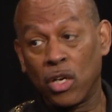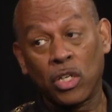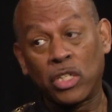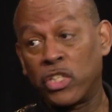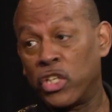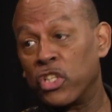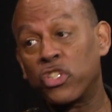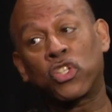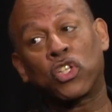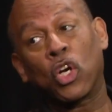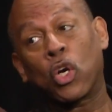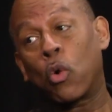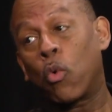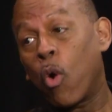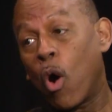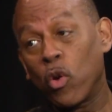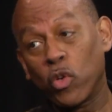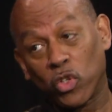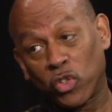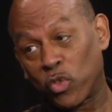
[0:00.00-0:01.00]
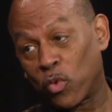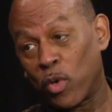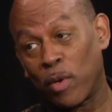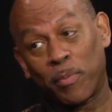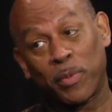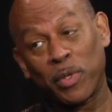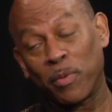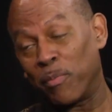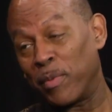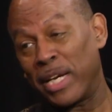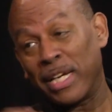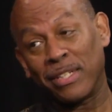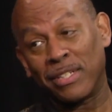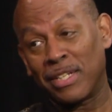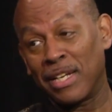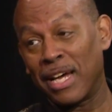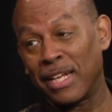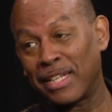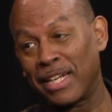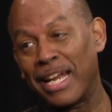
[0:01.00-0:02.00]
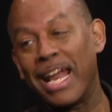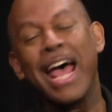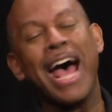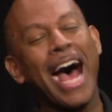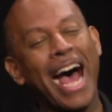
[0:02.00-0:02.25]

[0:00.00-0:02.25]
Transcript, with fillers: Just to quote a scripture means nothing.